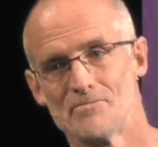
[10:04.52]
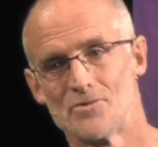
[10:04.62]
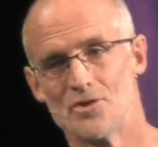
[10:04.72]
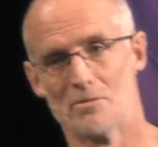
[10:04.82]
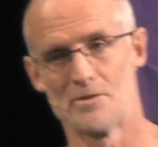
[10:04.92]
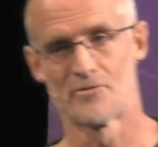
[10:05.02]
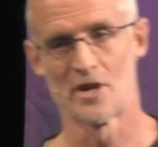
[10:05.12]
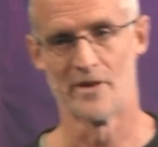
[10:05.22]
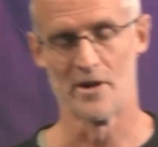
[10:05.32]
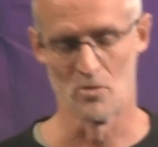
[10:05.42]
do not be afraid
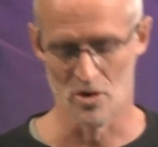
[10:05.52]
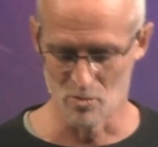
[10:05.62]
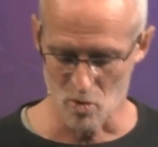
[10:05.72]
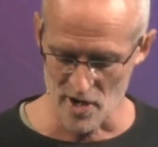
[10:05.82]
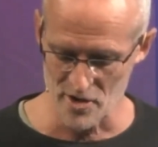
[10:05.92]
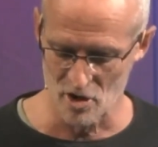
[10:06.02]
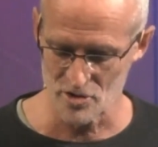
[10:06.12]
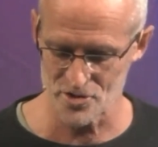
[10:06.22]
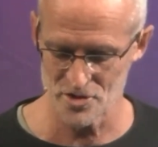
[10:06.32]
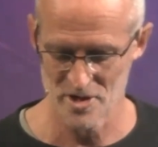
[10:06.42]
of anyone. Why
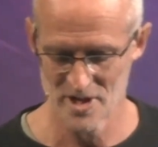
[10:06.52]
not?